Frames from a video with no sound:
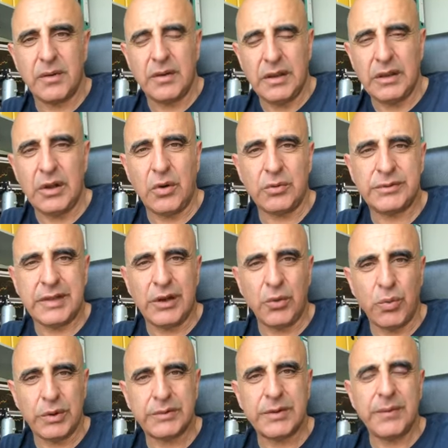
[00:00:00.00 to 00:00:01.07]
You know, tell you
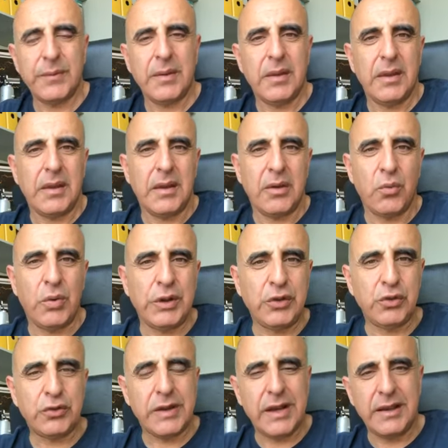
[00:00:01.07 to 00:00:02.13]
what, when you're
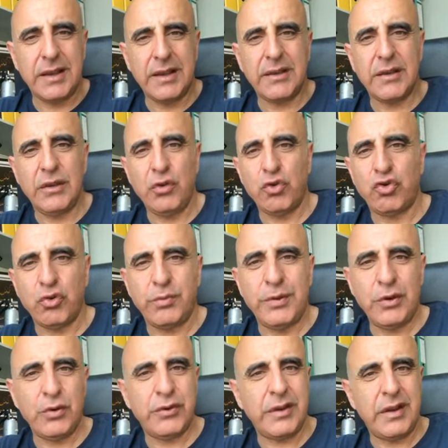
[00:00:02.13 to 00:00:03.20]
trading, you should be
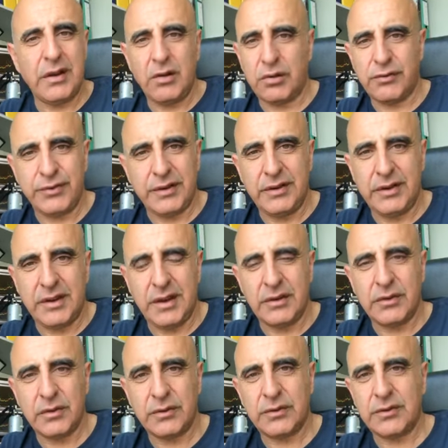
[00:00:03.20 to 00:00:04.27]
using a lot of
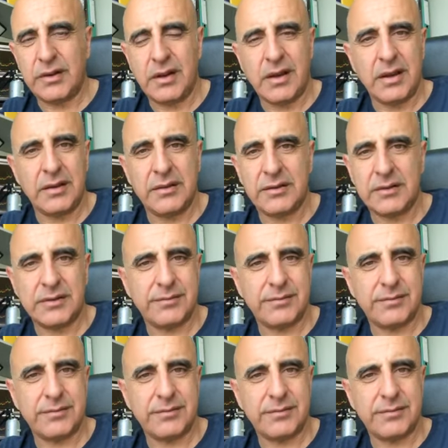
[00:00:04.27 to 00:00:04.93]
indicators like